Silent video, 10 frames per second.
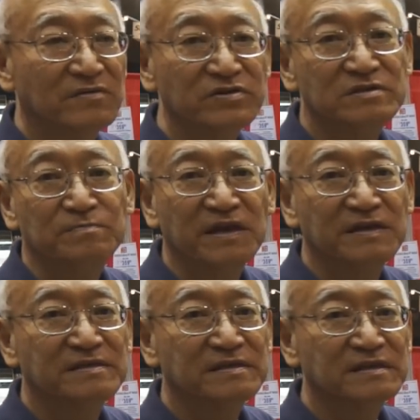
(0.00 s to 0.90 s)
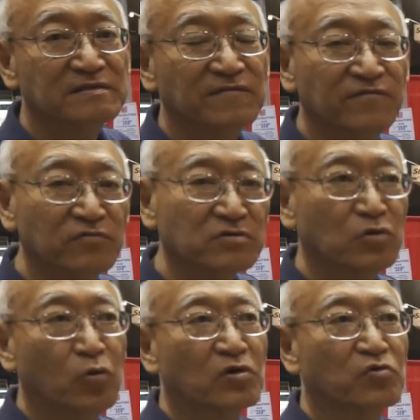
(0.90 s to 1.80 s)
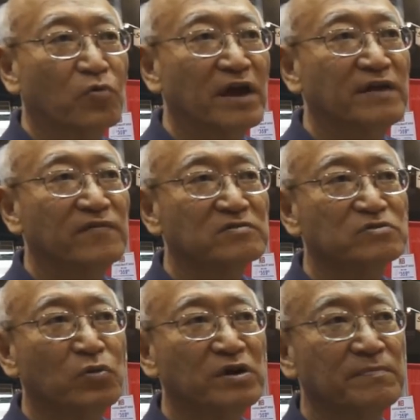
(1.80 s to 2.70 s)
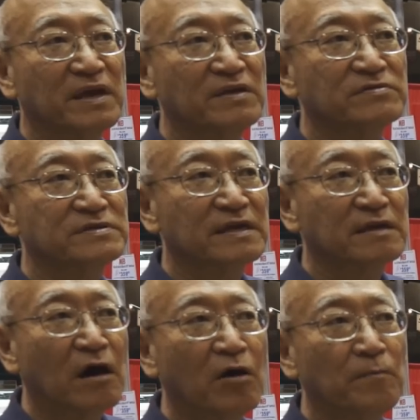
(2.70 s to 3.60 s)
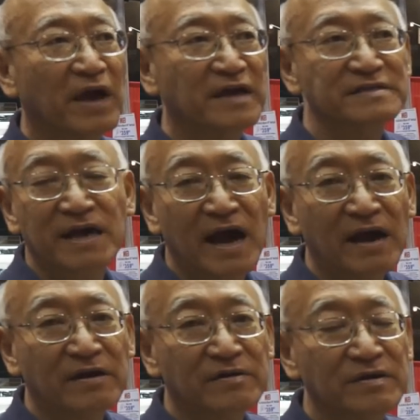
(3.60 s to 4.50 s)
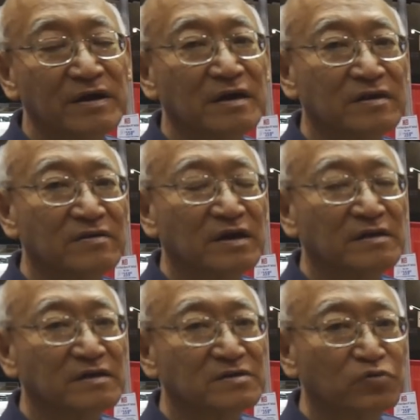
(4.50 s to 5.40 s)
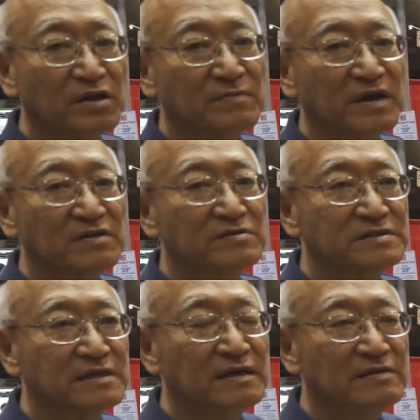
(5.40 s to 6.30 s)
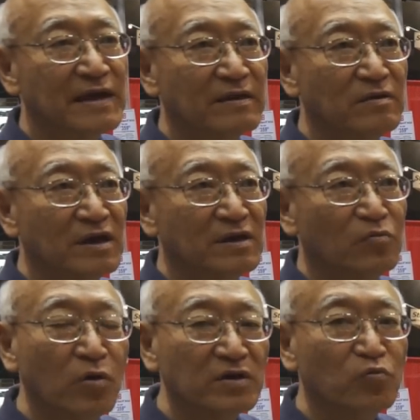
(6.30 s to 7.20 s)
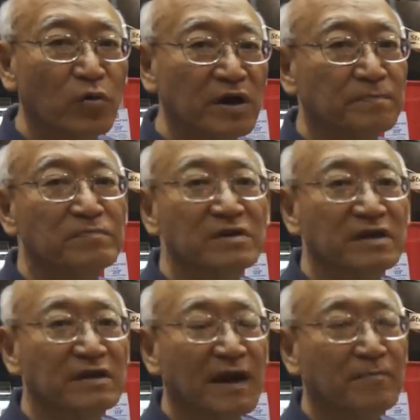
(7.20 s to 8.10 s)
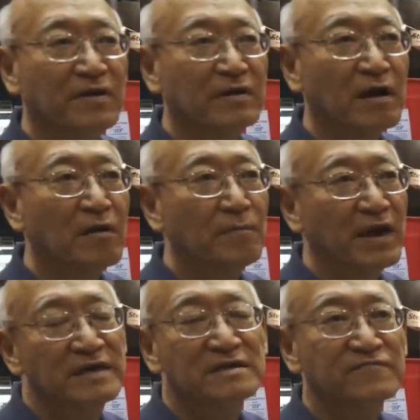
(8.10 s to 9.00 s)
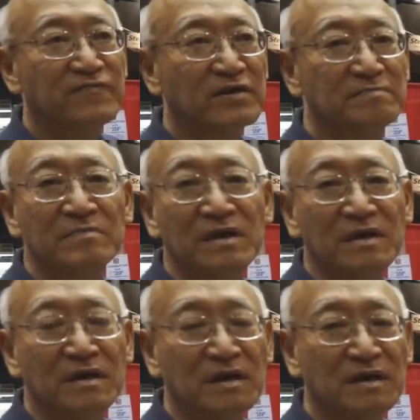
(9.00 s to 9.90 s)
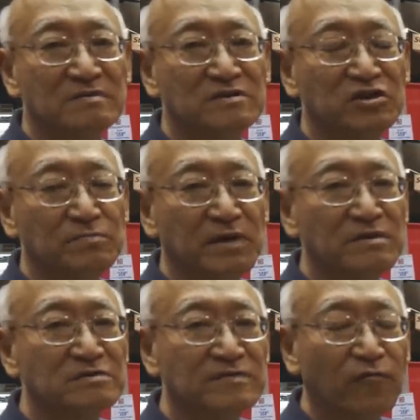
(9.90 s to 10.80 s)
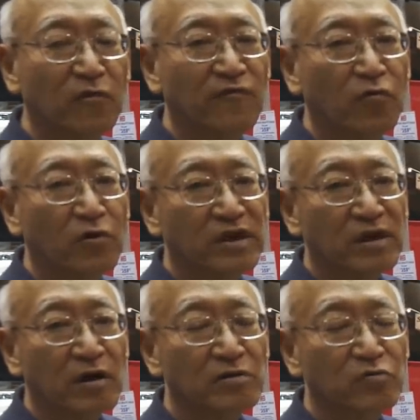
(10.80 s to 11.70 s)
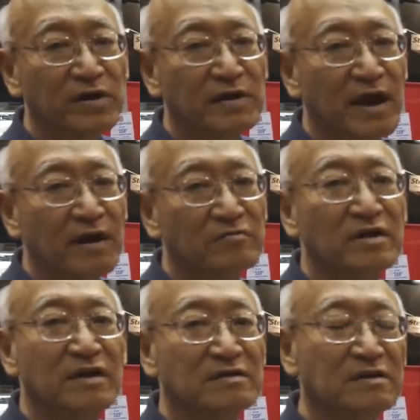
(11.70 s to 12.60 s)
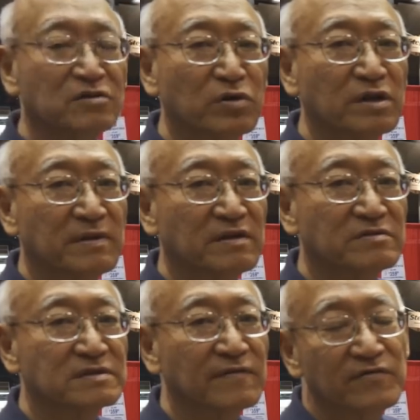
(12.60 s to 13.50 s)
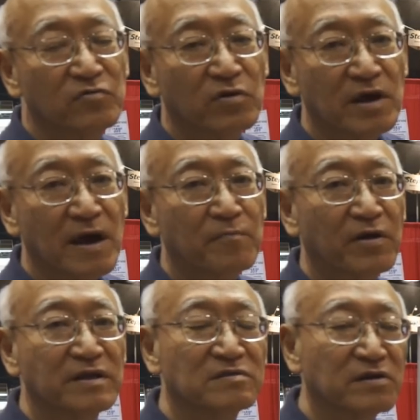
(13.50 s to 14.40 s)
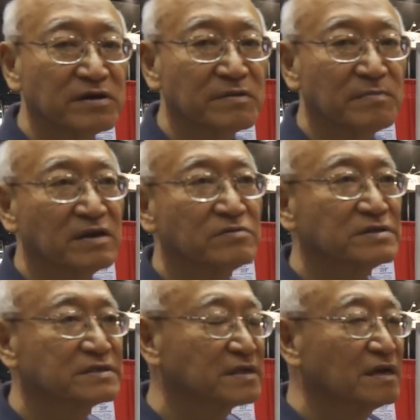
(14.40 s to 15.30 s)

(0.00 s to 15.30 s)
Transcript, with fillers: which means it's a full quarter wave on 20 meters and all bands higher than uh, 20 meters and that one whip you can operate all bands from uh, 2 meters 440 all the way down to 20 meters if you want to operate 30 meters